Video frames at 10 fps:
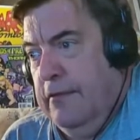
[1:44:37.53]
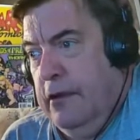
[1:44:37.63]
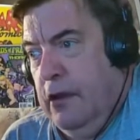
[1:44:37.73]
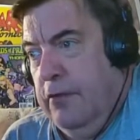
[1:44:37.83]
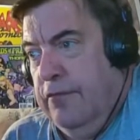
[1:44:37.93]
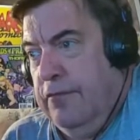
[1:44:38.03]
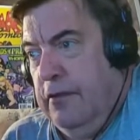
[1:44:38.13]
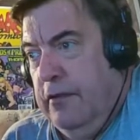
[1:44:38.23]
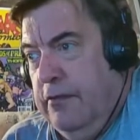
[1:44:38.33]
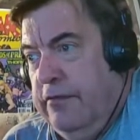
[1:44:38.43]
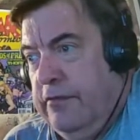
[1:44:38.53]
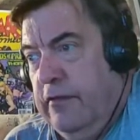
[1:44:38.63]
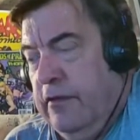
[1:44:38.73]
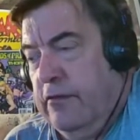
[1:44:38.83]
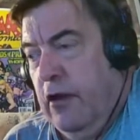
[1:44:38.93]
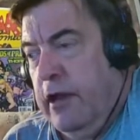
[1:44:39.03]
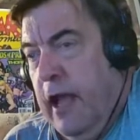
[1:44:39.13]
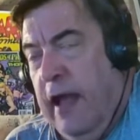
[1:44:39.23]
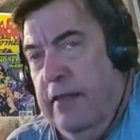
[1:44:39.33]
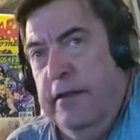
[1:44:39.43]
It's because I saw a
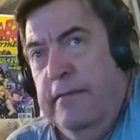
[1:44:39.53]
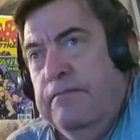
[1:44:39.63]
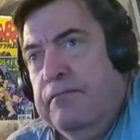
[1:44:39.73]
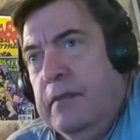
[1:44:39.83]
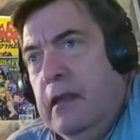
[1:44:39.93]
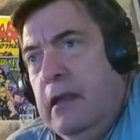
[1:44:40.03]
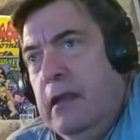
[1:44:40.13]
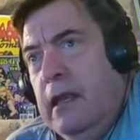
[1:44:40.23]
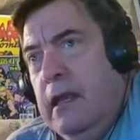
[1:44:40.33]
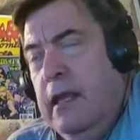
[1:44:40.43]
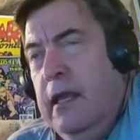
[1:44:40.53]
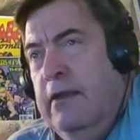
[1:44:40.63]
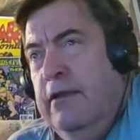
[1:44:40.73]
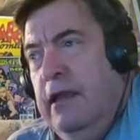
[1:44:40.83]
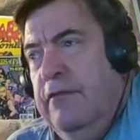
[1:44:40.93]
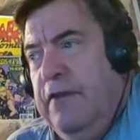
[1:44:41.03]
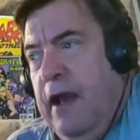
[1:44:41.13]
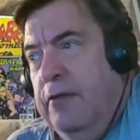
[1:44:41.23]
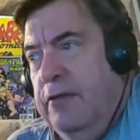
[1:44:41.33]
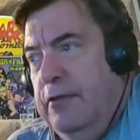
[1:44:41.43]
guy that he
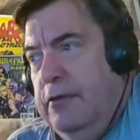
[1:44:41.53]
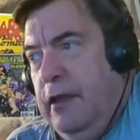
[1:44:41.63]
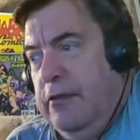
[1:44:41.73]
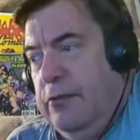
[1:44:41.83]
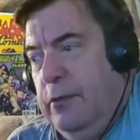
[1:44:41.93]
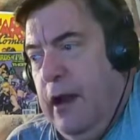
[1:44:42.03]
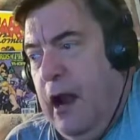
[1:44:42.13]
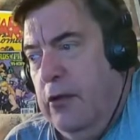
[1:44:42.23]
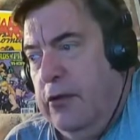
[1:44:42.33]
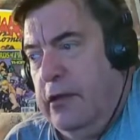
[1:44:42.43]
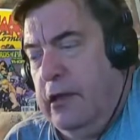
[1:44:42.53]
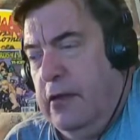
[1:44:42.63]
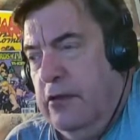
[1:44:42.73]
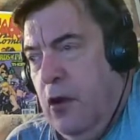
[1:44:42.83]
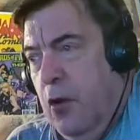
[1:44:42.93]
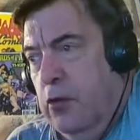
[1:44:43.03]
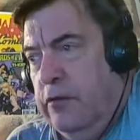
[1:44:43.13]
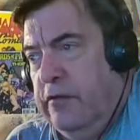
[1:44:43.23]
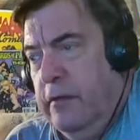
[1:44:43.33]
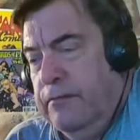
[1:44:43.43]
found the like $3 kid
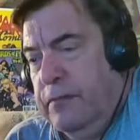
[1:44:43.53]
Colts,